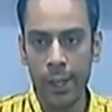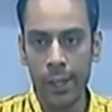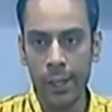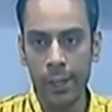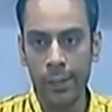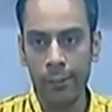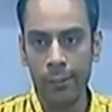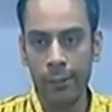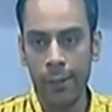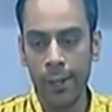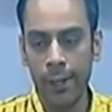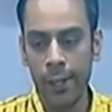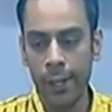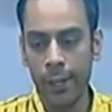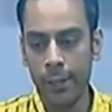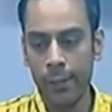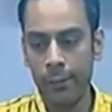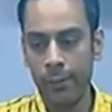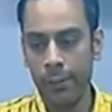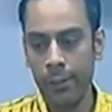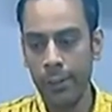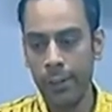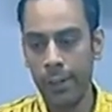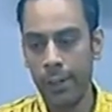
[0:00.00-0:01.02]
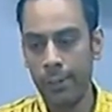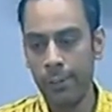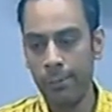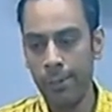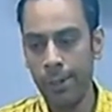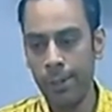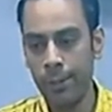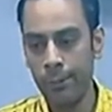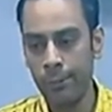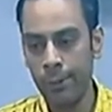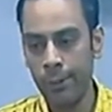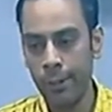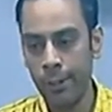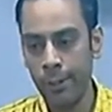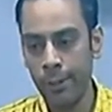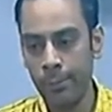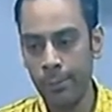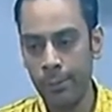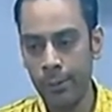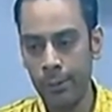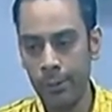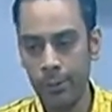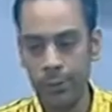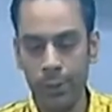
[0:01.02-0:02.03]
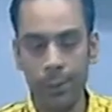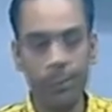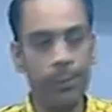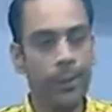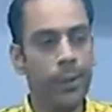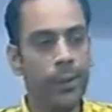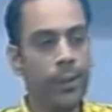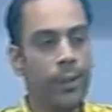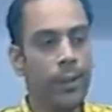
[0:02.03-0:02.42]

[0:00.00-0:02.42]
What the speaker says: very active in the domain of entrepreneurship.